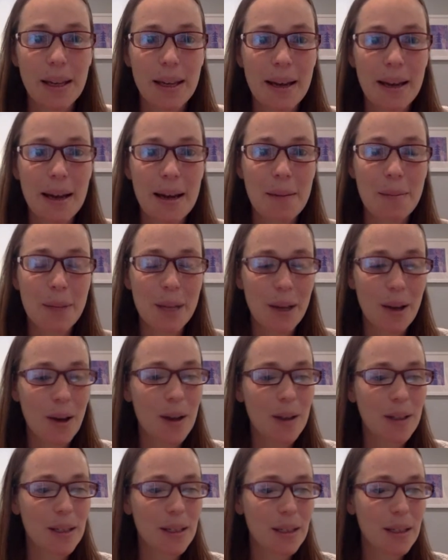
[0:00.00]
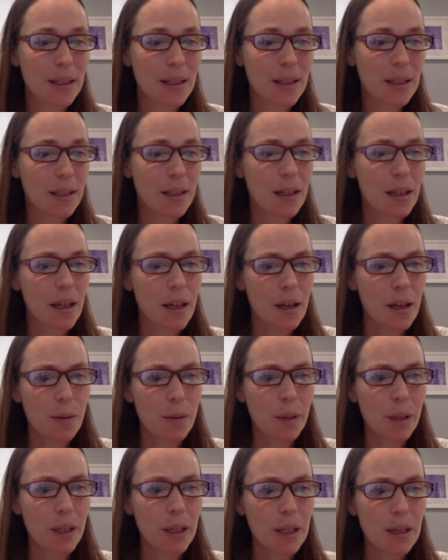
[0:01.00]
Um, that causes this
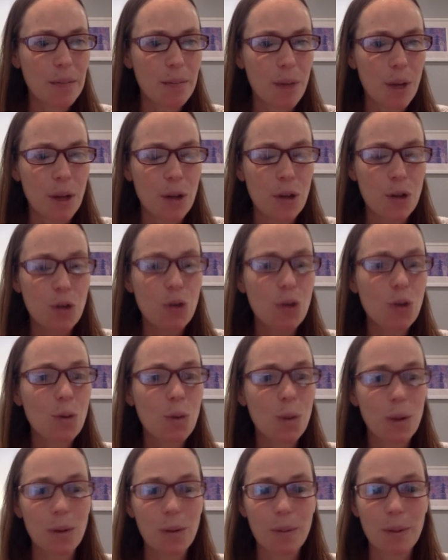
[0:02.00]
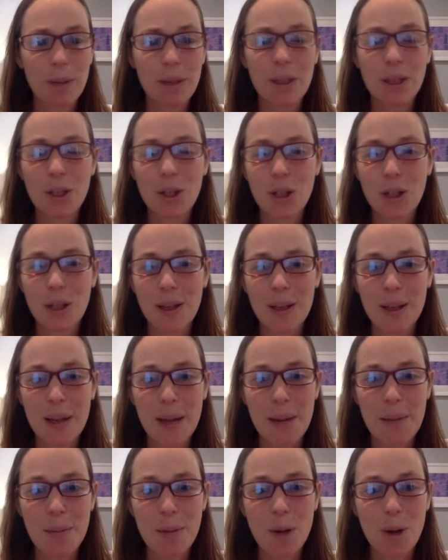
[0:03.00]
really unusual condition
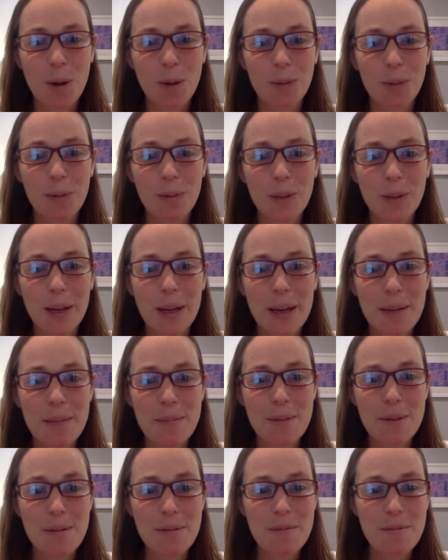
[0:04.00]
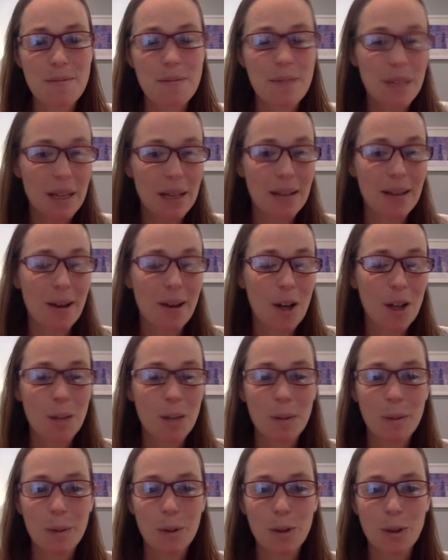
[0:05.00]
um, called, uh, they can cause
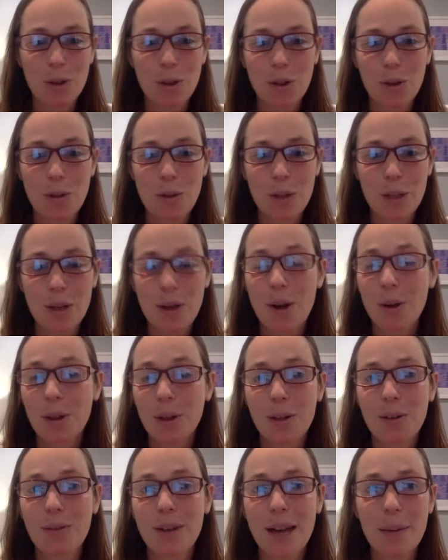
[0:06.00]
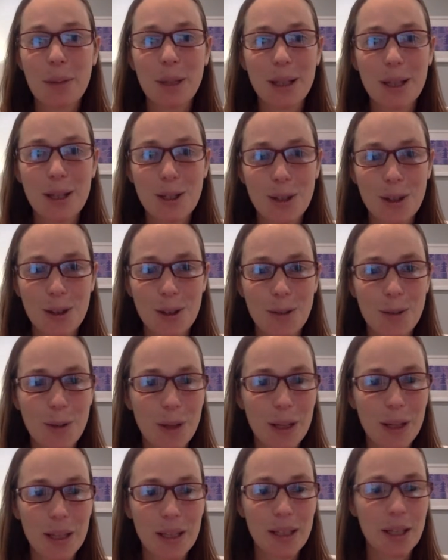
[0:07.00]
people to do what's called confabulations,
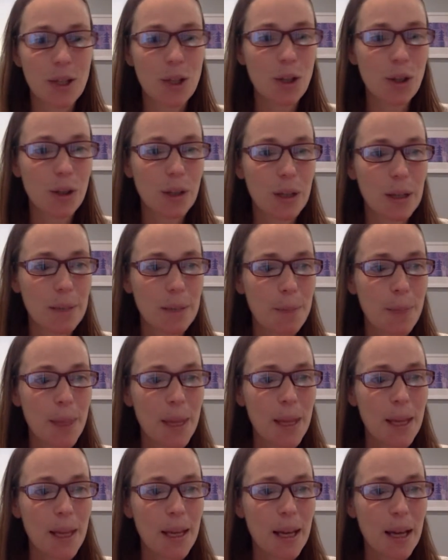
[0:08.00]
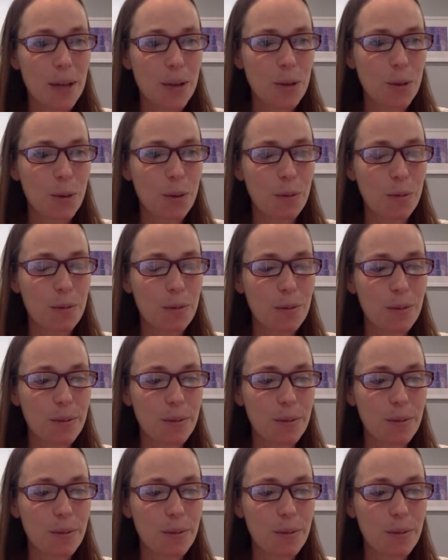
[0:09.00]
where they essentially uh, sort of